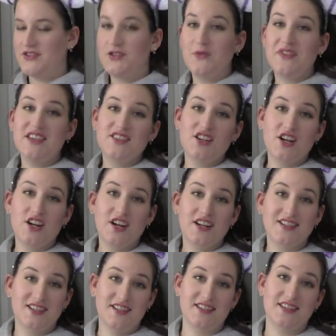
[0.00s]
So these are
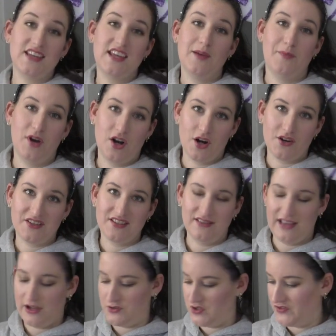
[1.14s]
Disney Parks
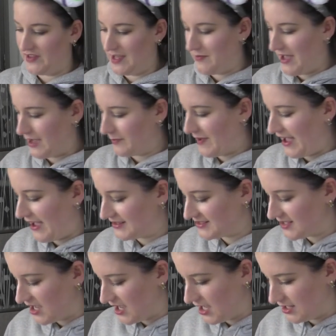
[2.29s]
Loungefly
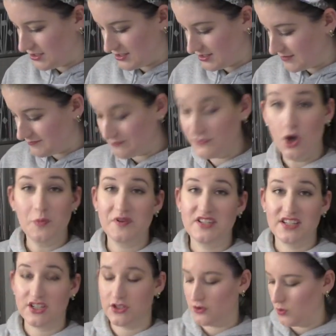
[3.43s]
backpacks. Let's no
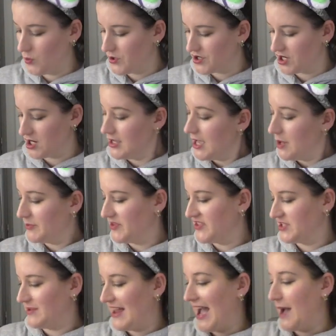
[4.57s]
particular order, but
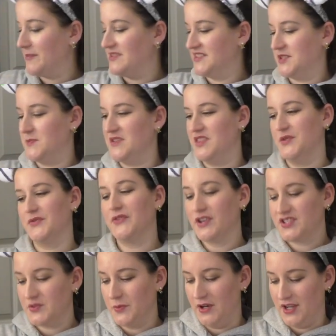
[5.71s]
this one happens to be the
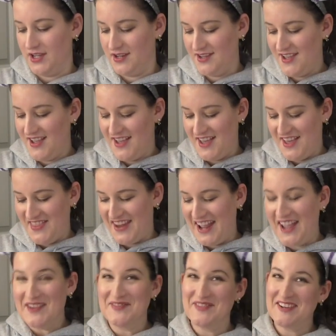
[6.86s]
first one that I
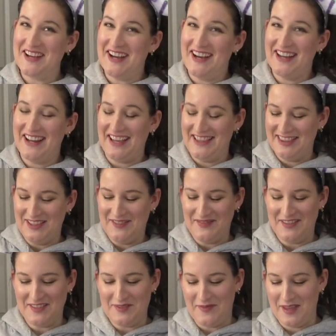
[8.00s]
ever got. I love
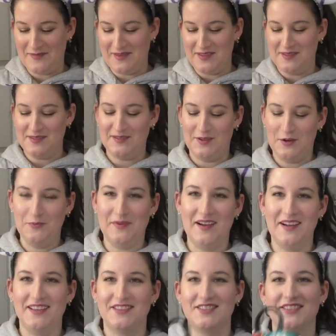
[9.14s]
this baby so
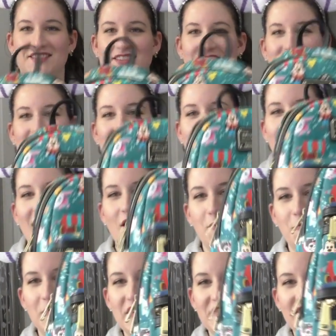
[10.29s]
much.
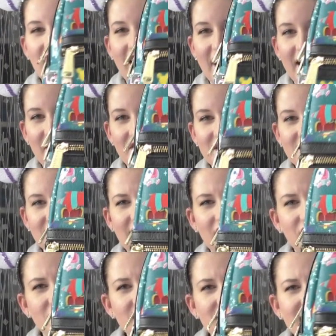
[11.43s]
We've got this
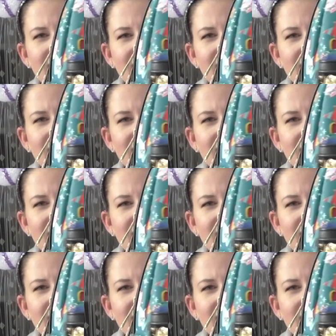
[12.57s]
like this